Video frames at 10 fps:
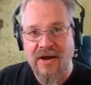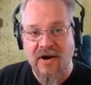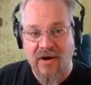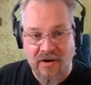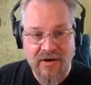
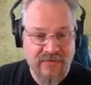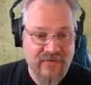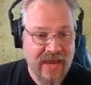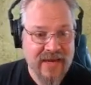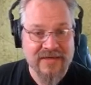are in
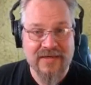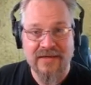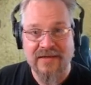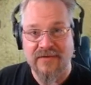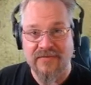fact
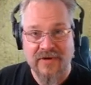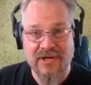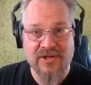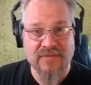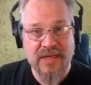the
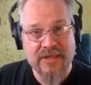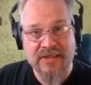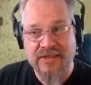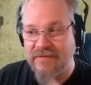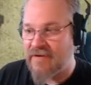furniture
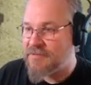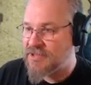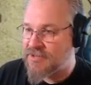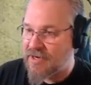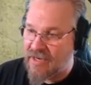pieces of
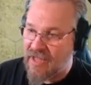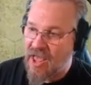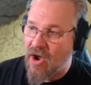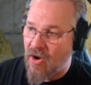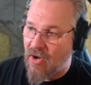Amstrad,
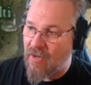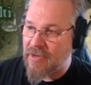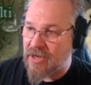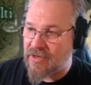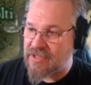all
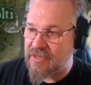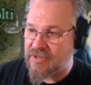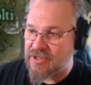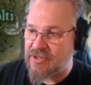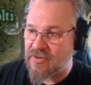because they were
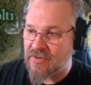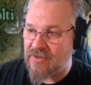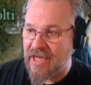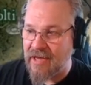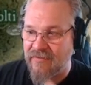sold
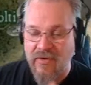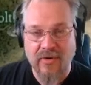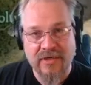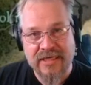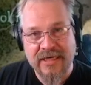out of
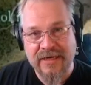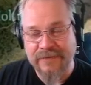Roitik.